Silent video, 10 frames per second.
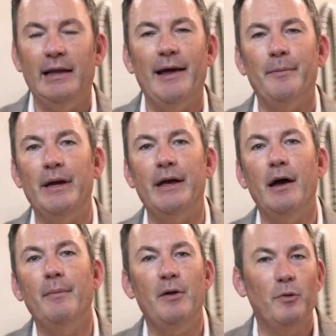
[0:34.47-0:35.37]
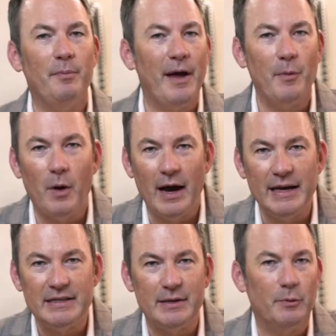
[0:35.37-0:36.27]
He allowed me to come in with my
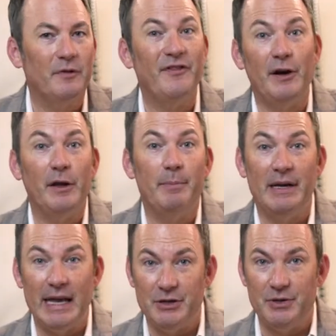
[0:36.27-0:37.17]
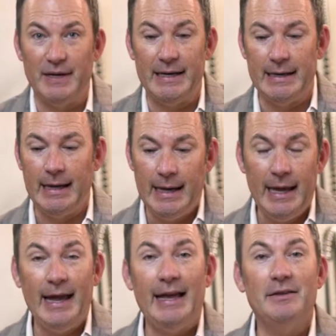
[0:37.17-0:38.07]
wines that were fairly pedestrian
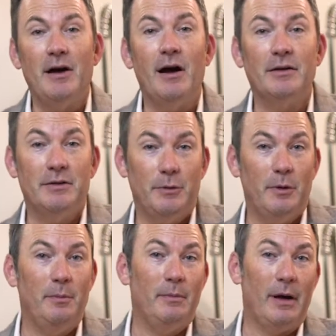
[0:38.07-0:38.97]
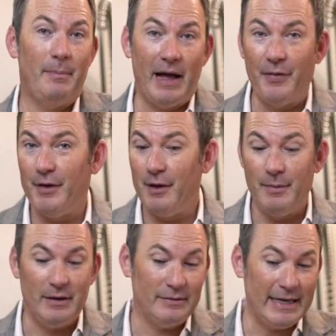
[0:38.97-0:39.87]
and talk to him about them
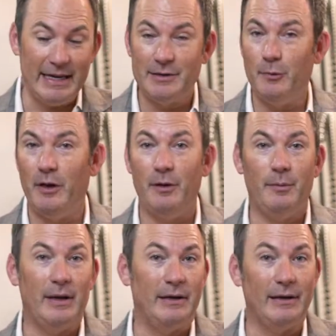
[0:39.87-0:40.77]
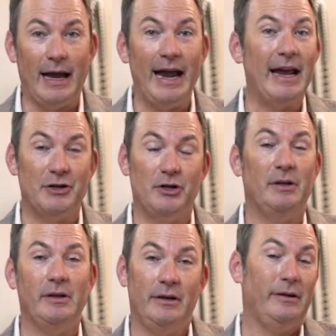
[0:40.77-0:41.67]
and taste them with him. And I
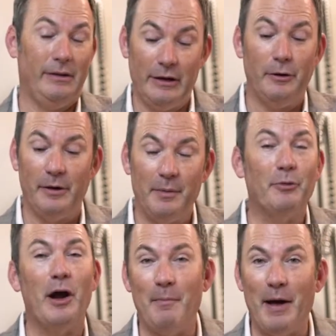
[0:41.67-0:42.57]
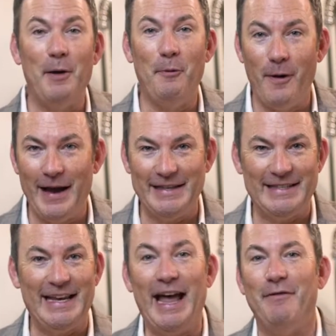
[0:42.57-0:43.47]
actually literally brought my wines
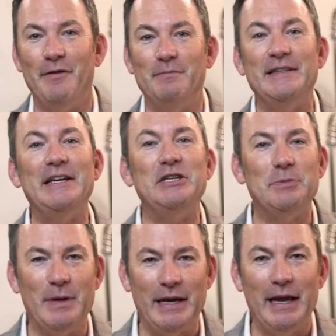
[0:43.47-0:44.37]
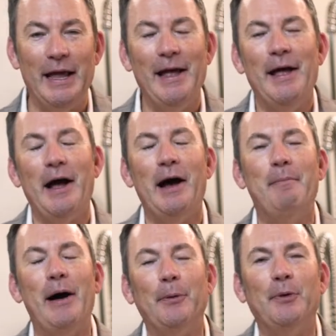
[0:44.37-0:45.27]
to have him teach me
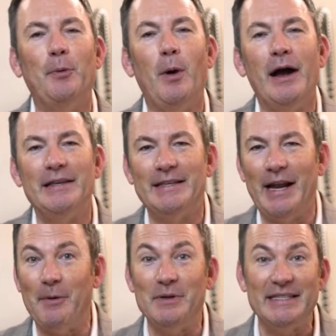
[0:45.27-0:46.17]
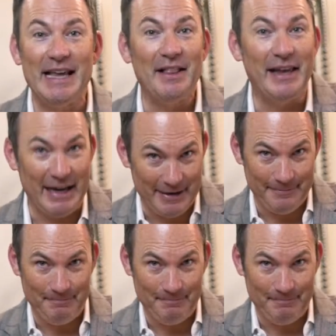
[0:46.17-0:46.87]
about the wines that I was selling.